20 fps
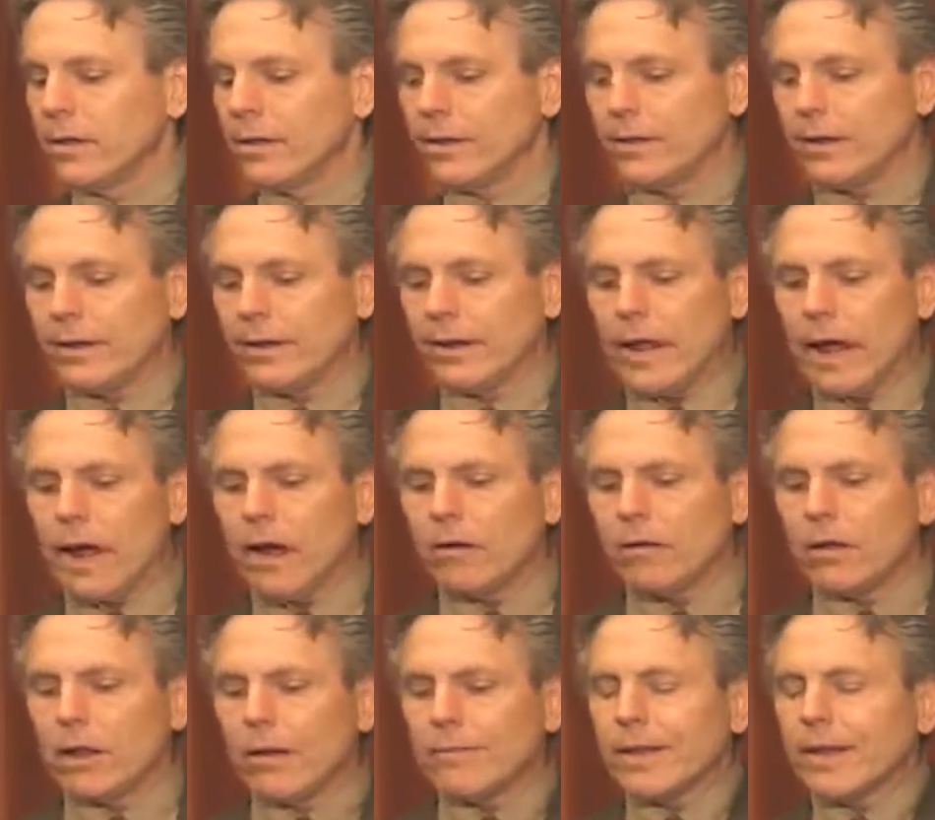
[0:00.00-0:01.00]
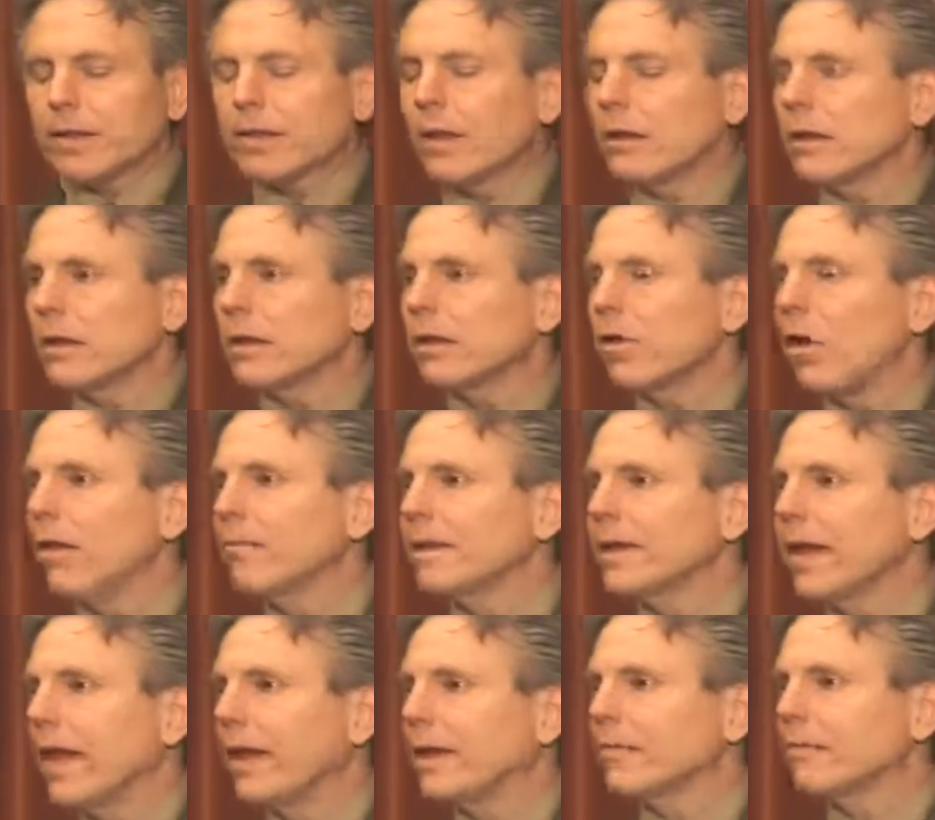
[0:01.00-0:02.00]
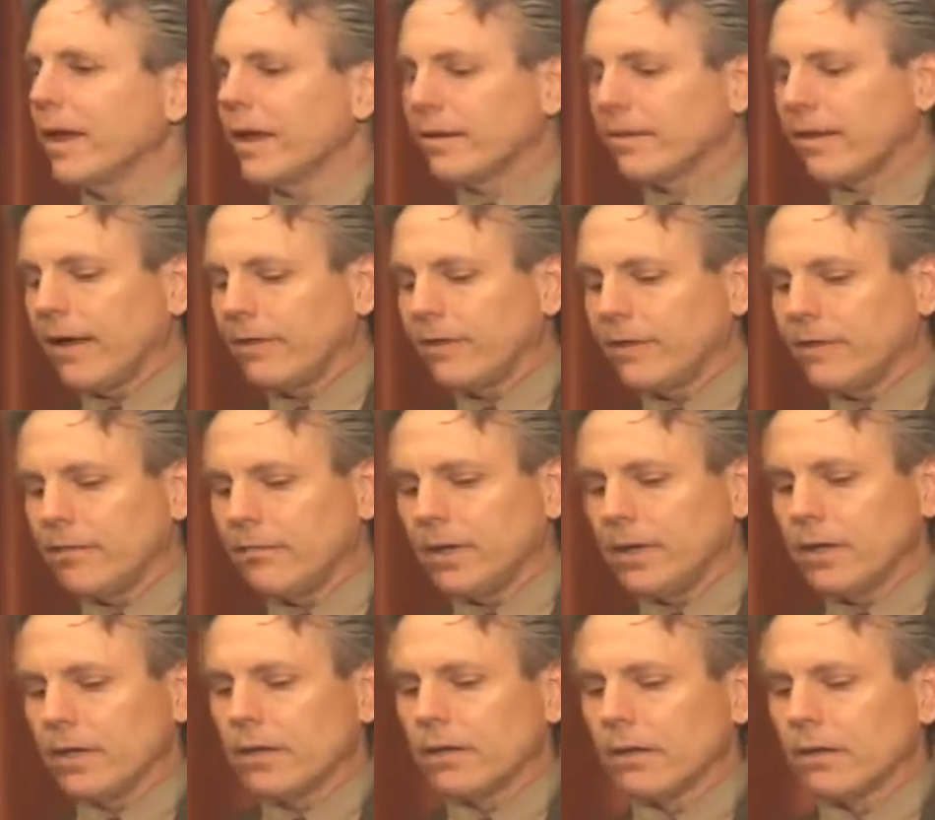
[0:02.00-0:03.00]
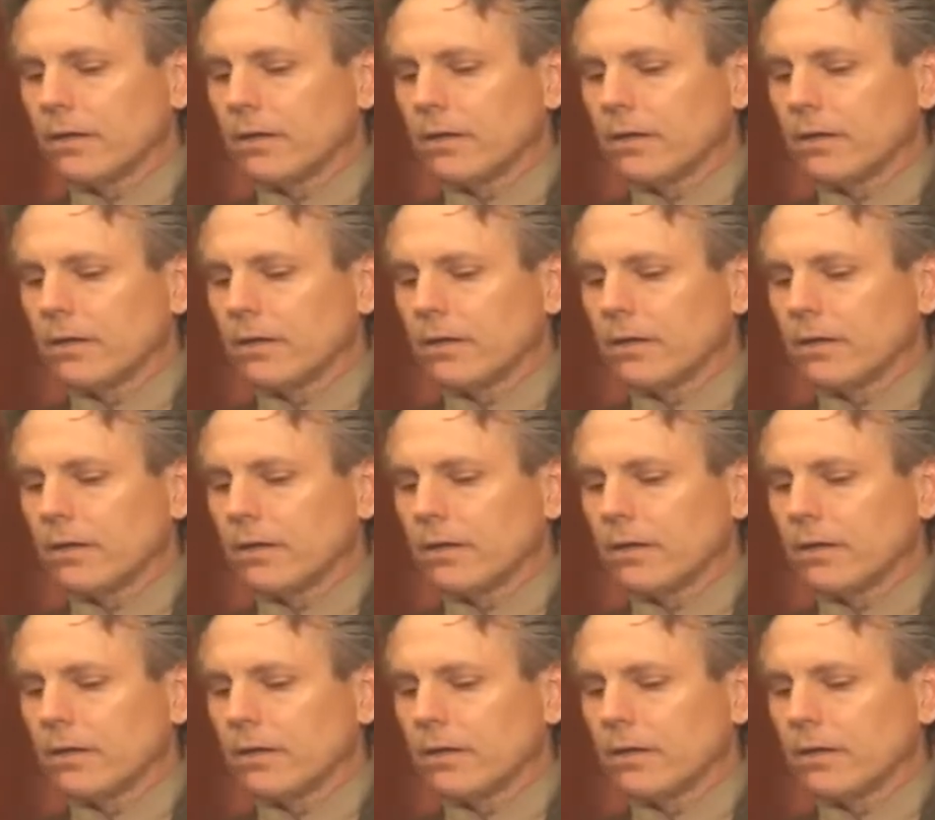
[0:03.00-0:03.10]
That now, suddenly it all began to make sense to me.